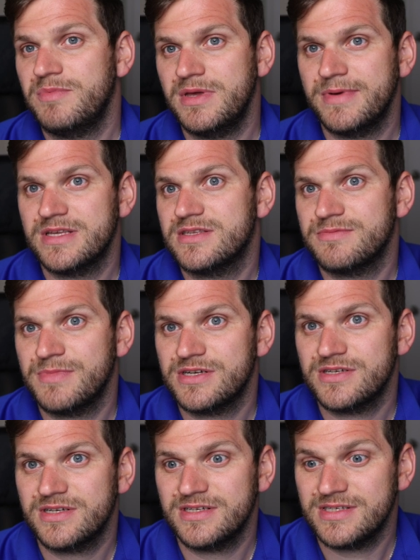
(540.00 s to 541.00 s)
BMS as
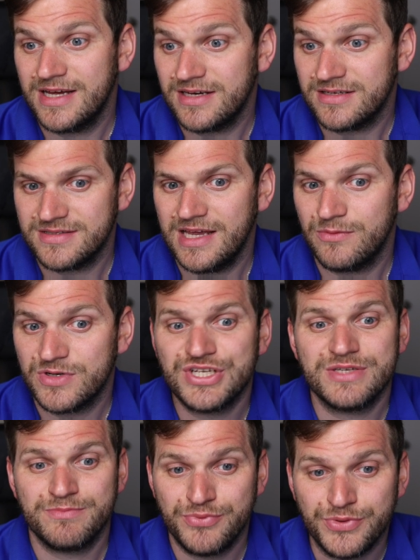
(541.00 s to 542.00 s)
much as I understand which
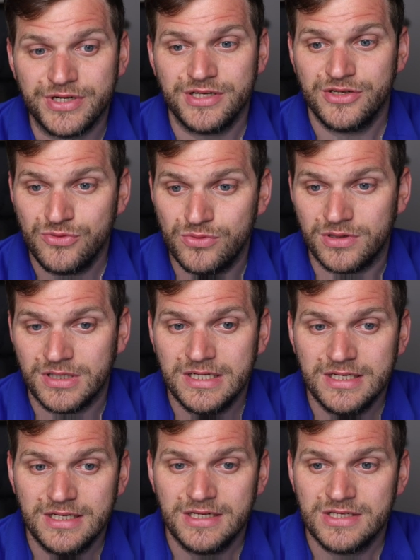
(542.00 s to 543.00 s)
is pretty cool
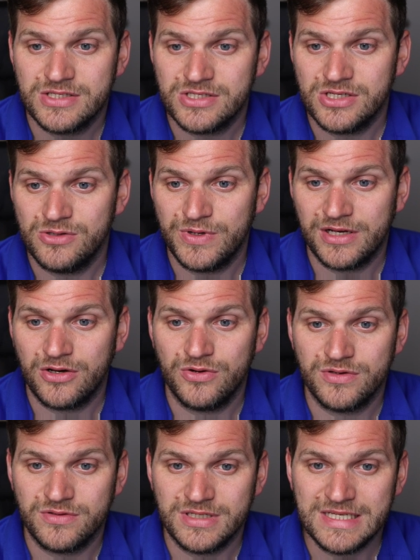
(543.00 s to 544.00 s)
so when I
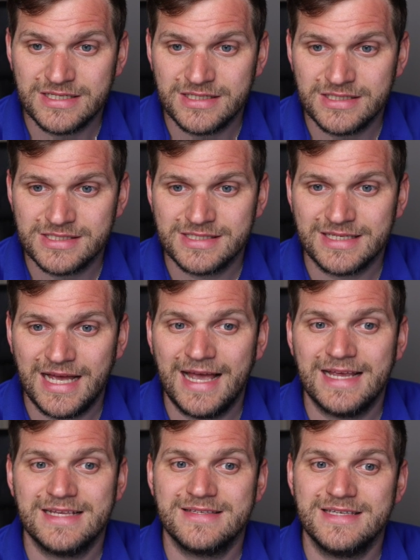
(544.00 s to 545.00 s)
go into details
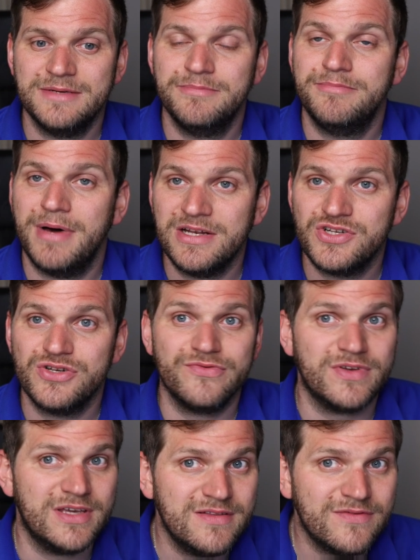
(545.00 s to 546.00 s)
I see a bunch
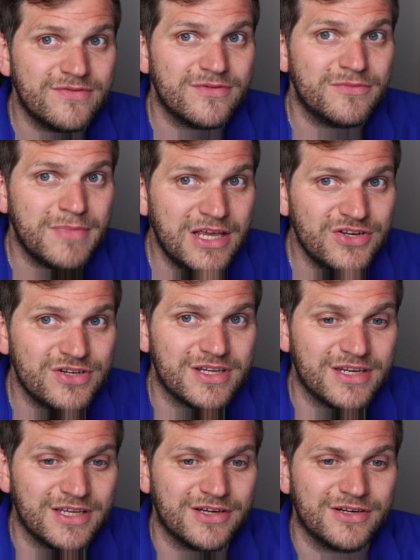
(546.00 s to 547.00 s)
of information
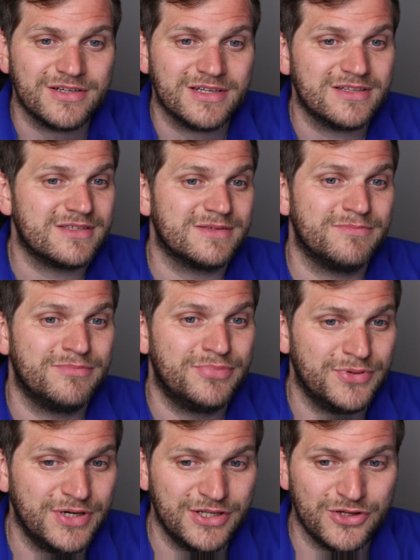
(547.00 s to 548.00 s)
in here that's
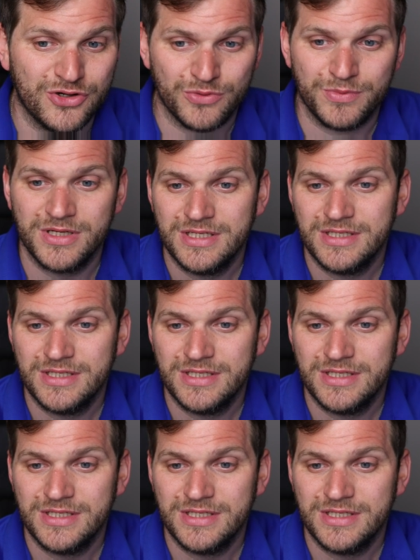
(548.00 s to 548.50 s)
pretty dope